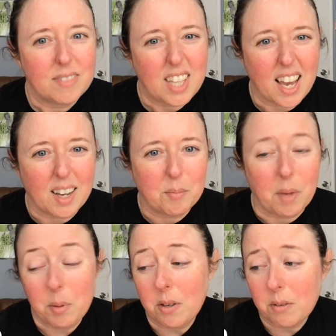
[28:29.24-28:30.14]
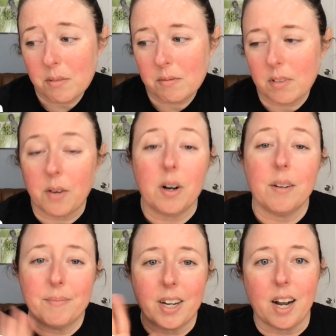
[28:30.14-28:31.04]
Yeah, maybe
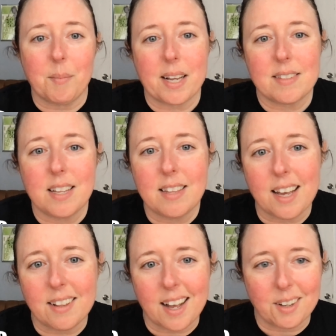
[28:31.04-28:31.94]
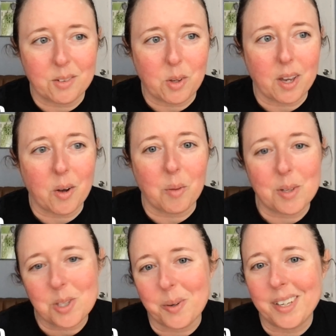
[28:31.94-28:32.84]
well, all right, I'm not going to say anything out loud, so you can't hold
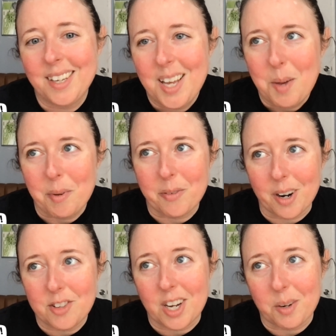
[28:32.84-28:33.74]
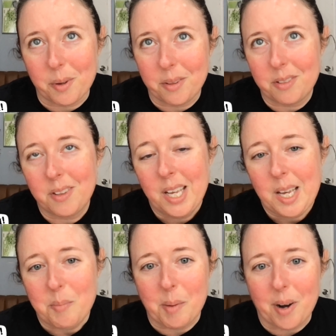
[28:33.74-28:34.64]
me to it before I check with
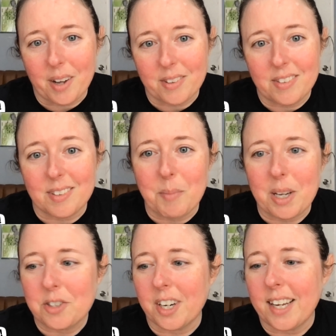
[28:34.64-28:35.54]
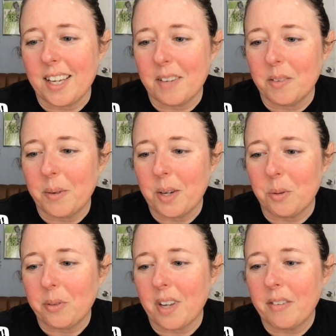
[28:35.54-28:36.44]
my bosses and make sure I can give away
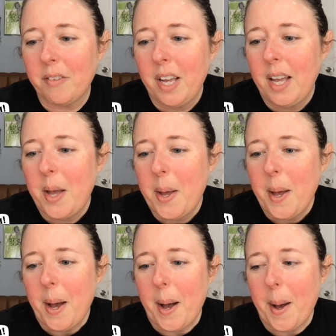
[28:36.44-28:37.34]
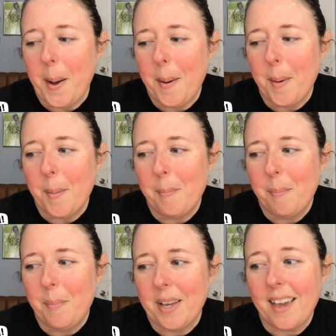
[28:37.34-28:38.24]
cool stuff.
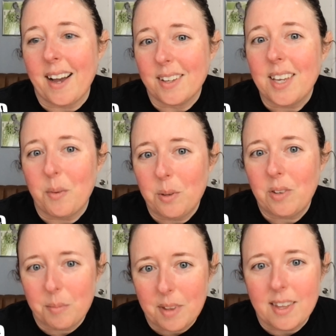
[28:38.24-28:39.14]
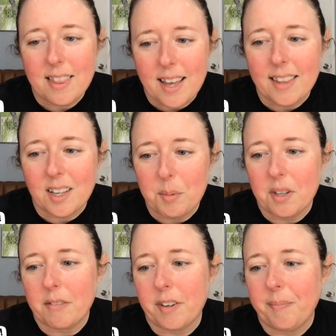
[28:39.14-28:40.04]
But yeah, we'll do something like that. That'll be a
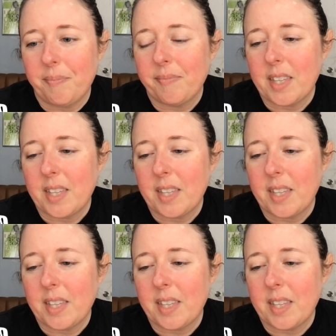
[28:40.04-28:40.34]
lot of fun.